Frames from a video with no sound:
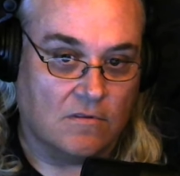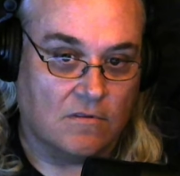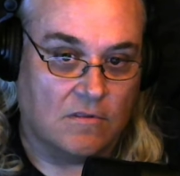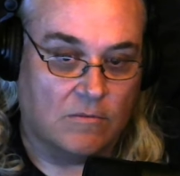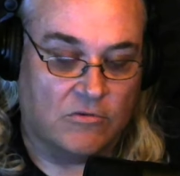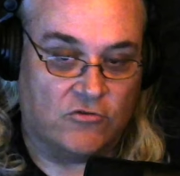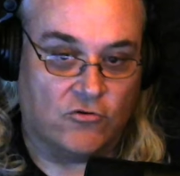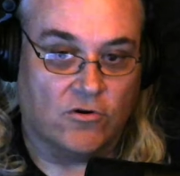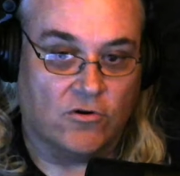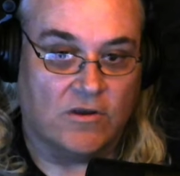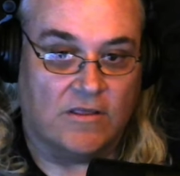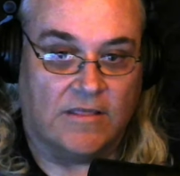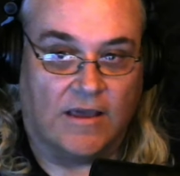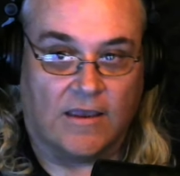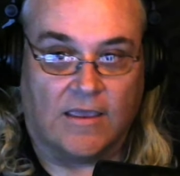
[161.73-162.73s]
the majority
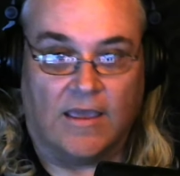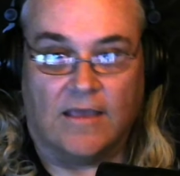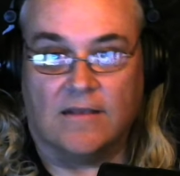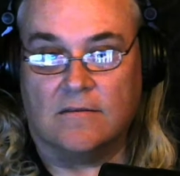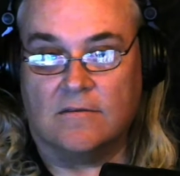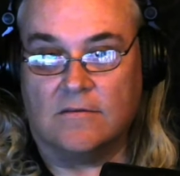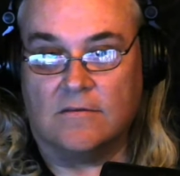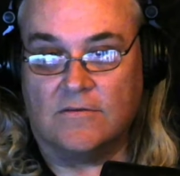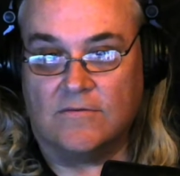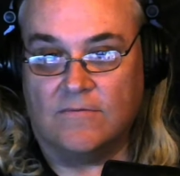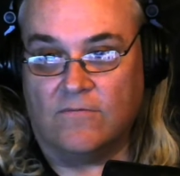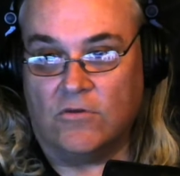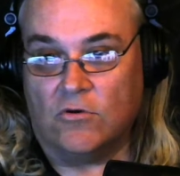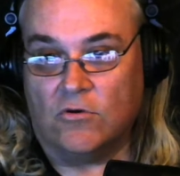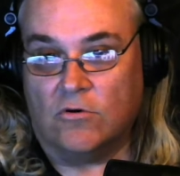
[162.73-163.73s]
that can
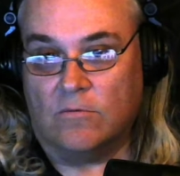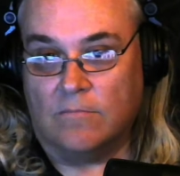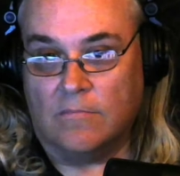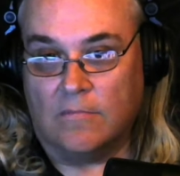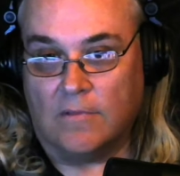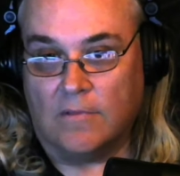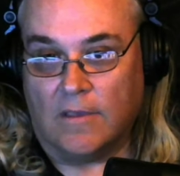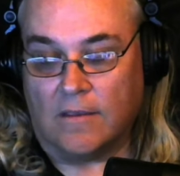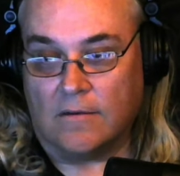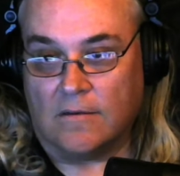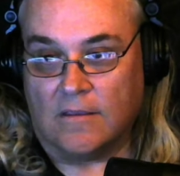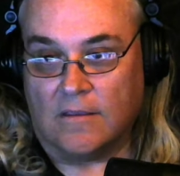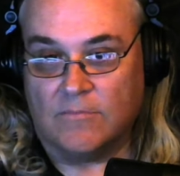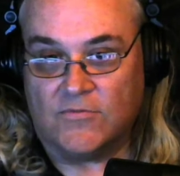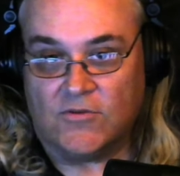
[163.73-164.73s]
view them and
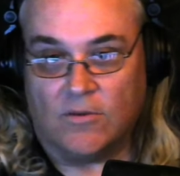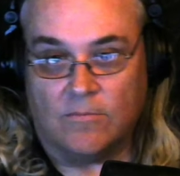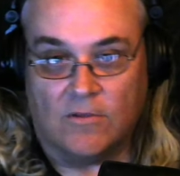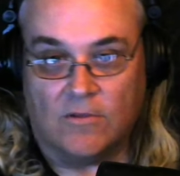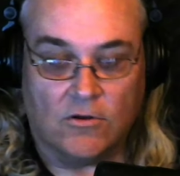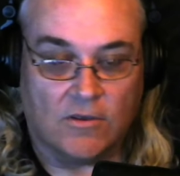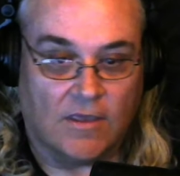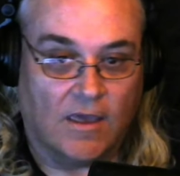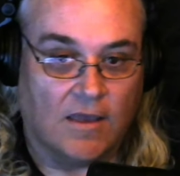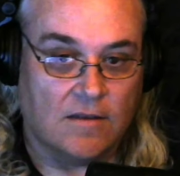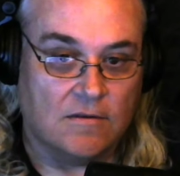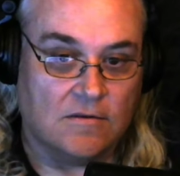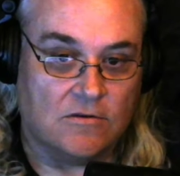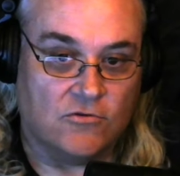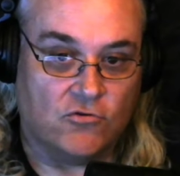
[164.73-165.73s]
give them something to look at
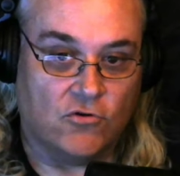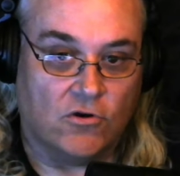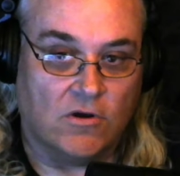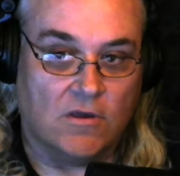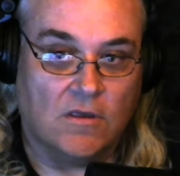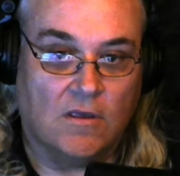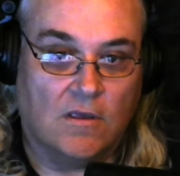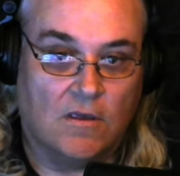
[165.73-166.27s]
and enjoy,